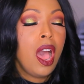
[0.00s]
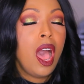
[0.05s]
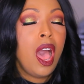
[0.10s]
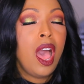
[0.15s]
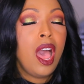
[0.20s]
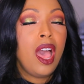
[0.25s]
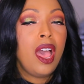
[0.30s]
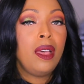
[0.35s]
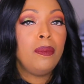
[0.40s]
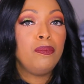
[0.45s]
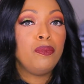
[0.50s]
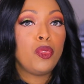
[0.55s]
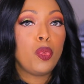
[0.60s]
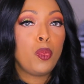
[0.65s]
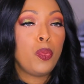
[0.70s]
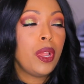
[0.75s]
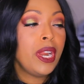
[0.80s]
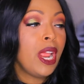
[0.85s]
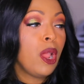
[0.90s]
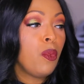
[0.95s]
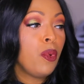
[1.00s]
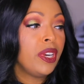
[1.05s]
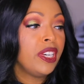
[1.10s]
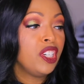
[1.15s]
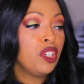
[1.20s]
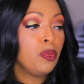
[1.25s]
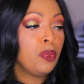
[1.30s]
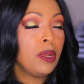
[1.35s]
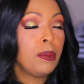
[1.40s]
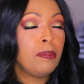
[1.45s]
Um, when I
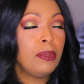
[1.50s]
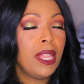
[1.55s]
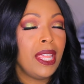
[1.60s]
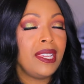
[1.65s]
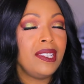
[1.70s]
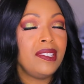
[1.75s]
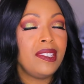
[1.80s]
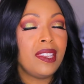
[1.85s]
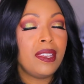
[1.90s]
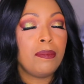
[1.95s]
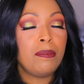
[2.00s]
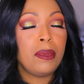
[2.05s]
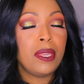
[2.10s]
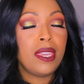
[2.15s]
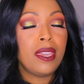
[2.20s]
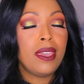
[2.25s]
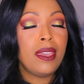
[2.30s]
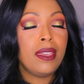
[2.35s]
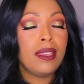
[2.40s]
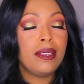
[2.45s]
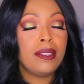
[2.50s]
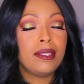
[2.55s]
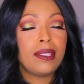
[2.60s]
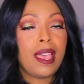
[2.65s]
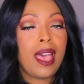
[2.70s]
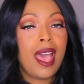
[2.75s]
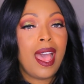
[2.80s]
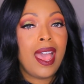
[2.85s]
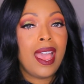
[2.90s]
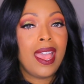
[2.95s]
wanted to replace it because
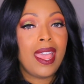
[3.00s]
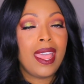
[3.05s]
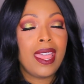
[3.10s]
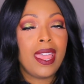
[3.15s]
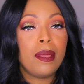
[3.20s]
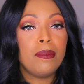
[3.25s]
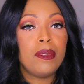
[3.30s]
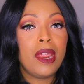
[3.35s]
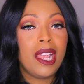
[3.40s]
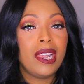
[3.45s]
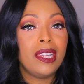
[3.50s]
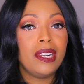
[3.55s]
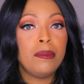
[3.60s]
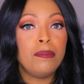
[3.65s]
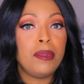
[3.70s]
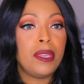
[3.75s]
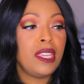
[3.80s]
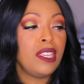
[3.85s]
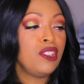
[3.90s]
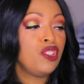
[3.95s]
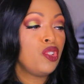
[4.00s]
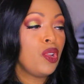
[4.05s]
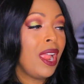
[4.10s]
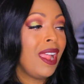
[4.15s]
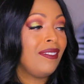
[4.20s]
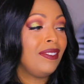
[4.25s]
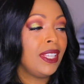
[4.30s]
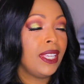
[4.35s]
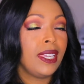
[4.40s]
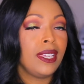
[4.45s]
I am not going to be
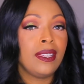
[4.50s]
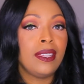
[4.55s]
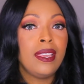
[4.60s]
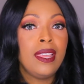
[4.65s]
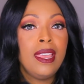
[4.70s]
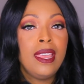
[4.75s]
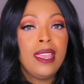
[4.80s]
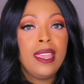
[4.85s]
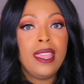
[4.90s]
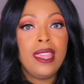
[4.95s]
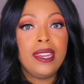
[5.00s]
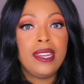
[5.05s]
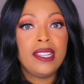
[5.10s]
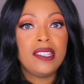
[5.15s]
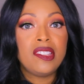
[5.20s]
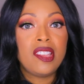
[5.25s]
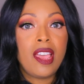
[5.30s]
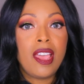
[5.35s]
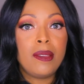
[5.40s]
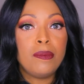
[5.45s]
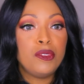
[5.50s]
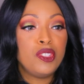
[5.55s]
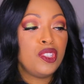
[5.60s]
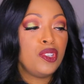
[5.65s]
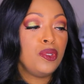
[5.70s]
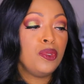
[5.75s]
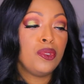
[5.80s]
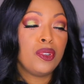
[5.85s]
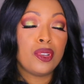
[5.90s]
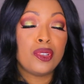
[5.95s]
traveling anytime
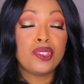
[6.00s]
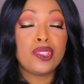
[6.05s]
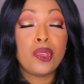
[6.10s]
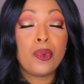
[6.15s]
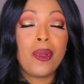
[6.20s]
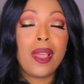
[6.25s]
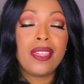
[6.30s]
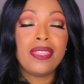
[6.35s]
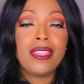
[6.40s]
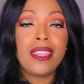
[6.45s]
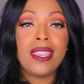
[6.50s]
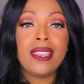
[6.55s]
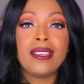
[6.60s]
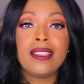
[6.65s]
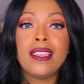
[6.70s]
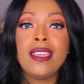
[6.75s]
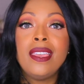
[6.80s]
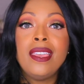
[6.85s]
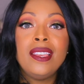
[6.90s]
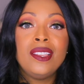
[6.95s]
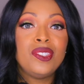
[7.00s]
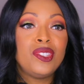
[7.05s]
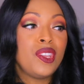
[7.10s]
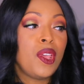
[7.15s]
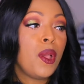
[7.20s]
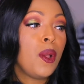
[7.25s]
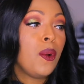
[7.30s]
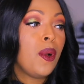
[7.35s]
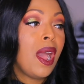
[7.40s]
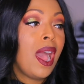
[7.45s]
soon, or so I think.
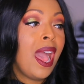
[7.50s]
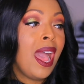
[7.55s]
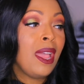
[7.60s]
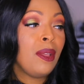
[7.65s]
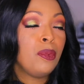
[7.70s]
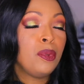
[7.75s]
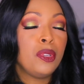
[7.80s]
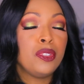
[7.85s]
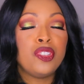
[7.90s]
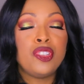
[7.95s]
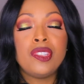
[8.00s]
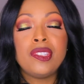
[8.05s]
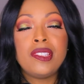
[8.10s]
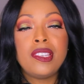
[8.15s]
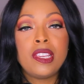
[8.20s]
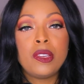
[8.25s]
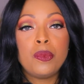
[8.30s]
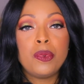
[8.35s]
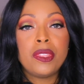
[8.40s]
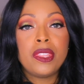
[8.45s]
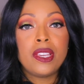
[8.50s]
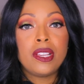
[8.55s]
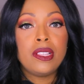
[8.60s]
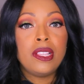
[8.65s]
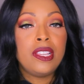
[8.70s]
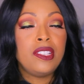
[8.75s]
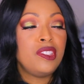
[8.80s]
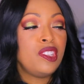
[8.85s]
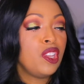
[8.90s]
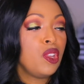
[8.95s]
So I will just stick with the
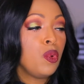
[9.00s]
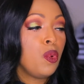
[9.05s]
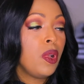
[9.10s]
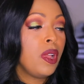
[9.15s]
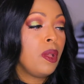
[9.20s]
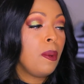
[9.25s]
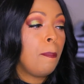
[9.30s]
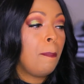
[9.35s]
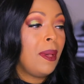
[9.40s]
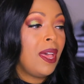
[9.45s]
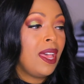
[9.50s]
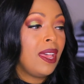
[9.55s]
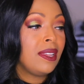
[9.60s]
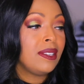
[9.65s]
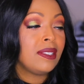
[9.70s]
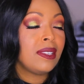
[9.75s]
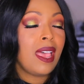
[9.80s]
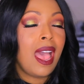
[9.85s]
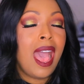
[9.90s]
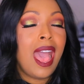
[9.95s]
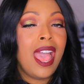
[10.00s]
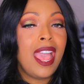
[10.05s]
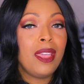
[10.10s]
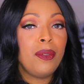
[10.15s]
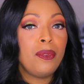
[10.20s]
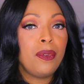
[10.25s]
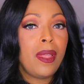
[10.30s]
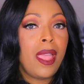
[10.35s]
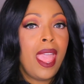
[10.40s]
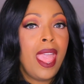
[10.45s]
cleansing oil. But
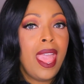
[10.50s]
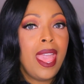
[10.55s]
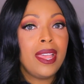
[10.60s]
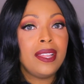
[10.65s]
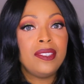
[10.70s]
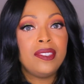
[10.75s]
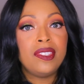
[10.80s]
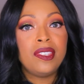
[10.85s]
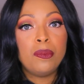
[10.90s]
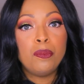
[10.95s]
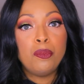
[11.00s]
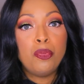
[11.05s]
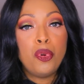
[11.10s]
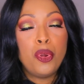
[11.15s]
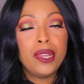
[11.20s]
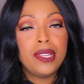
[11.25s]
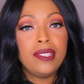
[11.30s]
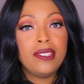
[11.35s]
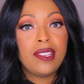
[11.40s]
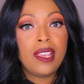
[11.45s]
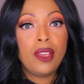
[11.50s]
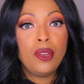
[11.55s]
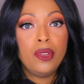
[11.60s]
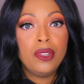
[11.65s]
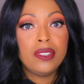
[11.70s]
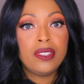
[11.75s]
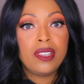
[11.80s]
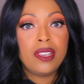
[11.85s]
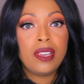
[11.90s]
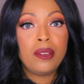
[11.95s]
I had some points at
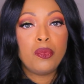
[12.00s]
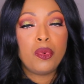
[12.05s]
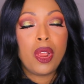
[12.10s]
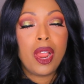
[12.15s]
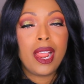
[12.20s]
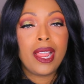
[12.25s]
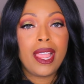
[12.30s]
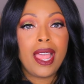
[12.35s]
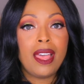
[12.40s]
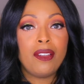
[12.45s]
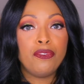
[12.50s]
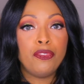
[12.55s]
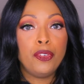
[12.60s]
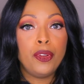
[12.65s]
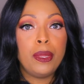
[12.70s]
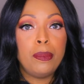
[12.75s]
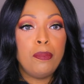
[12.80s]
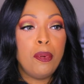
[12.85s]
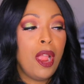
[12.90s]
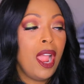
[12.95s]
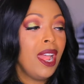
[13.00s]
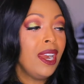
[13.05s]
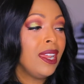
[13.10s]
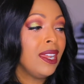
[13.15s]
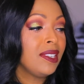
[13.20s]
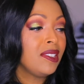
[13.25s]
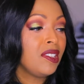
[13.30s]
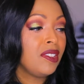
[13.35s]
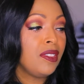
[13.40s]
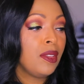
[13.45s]
Ulta where I got free
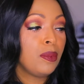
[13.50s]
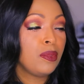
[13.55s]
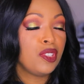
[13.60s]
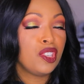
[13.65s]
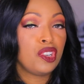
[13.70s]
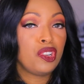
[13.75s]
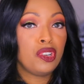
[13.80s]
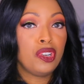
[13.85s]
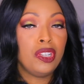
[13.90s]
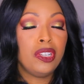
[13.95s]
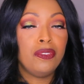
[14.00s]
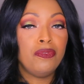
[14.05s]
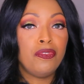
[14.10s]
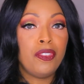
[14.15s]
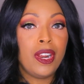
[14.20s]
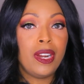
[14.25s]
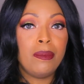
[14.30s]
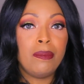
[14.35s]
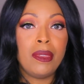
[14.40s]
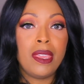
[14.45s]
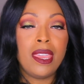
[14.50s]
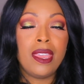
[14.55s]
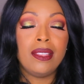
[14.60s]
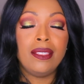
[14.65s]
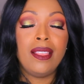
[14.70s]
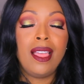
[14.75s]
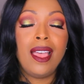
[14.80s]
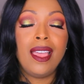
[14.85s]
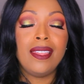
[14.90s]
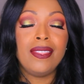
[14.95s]
product, and there was a girl in front of me in
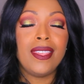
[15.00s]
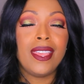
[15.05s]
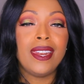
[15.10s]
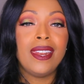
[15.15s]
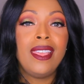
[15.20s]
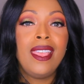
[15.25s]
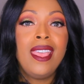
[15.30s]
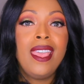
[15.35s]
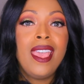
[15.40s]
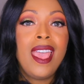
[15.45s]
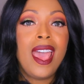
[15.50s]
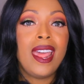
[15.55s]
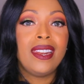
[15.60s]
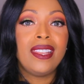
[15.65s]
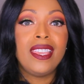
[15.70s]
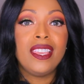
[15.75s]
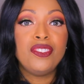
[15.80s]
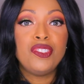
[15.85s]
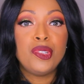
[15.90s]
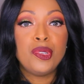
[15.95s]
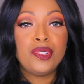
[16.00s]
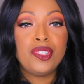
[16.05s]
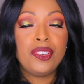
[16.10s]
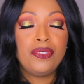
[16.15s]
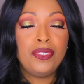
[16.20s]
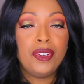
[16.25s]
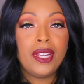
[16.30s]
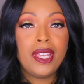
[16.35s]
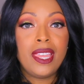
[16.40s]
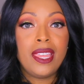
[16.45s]
line that had a gift
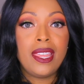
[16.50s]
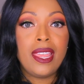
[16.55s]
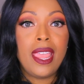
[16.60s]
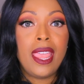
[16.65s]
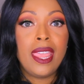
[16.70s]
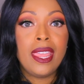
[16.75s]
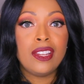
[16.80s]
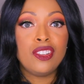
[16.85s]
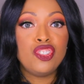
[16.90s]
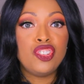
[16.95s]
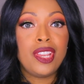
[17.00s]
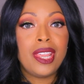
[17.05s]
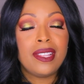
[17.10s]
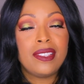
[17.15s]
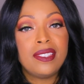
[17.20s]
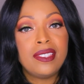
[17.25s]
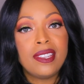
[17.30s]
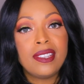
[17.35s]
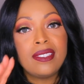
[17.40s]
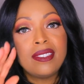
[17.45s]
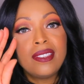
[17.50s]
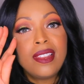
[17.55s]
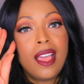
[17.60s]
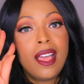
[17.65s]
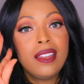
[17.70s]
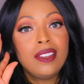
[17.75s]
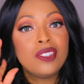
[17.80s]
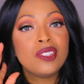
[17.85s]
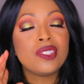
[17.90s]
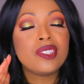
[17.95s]
certificate, and she had six
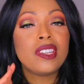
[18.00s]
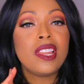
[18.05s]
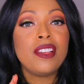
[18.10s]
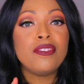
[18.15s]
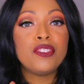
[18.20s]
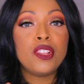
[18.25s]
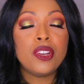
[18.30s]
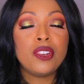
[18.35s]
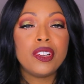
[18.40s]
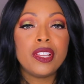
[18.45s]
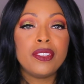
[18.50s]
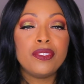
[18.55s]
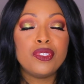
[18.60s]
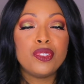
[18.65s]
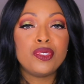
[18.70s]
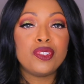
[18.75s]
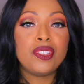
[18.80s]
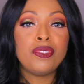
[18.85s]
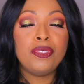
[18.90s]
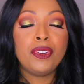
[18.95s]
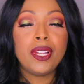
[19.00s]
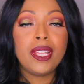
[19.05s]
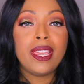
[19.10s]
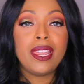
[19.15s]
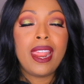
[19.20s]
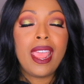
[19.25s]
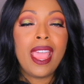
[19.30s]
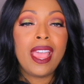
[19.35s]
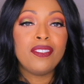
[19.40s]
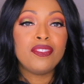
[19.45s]
dollars left on her gift
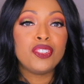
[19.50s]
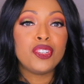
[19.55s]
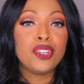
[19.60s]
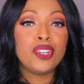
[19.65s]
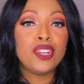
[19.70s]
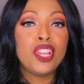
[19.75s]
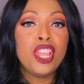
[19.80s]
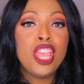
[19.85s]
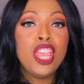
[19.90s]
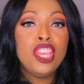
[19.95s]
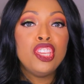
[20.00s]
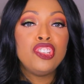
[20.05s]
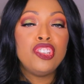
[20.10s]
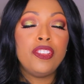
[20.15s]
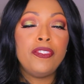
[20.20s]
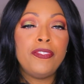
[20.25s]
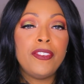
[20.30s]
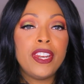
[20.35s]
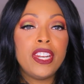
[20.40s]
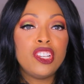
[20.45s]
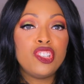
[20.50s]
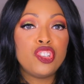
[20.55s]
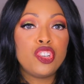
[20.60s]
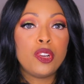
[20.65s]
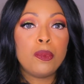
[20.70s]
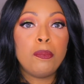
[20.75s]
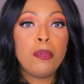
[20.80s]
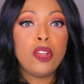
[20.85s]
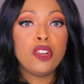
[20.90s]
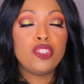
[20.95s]
certificate after she finished her
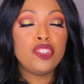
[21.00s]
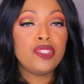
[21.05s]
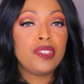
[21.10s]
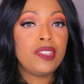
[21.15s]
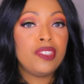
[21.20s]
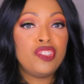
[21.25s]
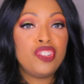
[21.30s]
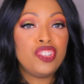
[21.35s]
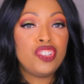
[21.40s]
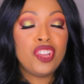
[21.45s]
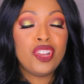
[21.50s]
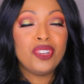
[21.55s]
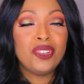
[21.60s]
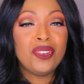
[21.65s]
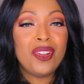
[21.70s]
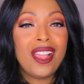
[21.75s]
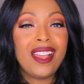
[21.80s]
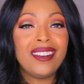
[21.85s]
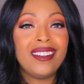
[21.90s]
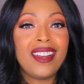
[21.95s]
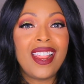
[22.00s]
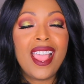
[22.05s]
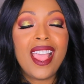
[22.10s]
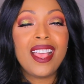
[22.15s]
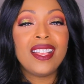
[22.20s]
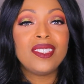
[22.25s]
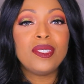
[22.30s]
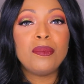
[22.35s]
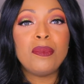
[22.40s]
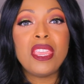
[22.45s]
purchase, and she turned around and
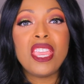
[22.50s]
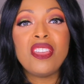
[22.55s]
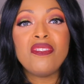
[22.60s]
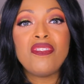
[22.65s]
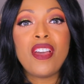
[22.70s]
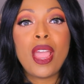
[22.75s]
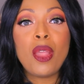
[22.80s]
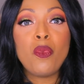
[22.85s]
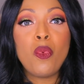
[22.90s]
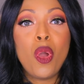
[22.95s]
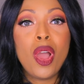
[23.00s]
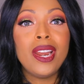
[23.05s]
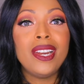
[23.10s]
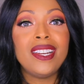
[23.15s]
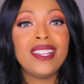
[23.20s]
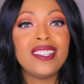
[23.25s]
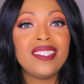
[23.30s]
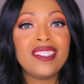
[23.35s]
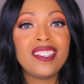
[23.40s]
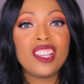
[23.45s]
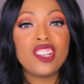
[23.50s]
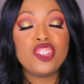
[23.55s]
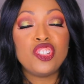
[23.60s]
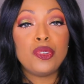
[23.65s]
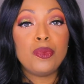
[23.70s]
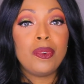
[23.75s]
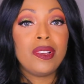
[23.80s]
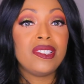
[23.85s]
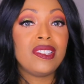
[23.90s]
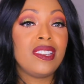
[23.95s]
asked me if I wanted it, says
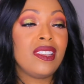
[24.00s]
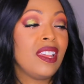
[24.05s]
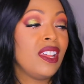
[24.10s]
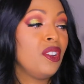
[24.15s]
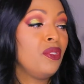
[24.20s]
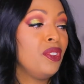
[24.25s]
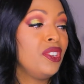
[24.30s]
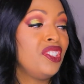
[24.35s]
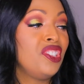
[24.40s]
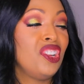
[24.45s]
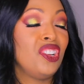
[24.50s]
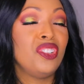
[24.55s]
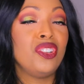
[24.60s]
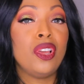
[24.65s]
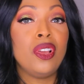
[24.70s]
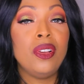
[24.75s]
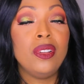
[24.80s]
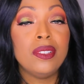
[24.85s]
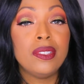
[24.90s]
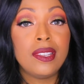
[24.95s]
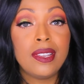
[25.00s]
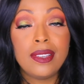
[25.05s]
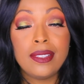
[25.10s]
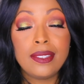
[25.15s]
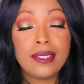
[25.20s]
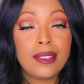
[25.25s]
she wasn't going to return to Ulta.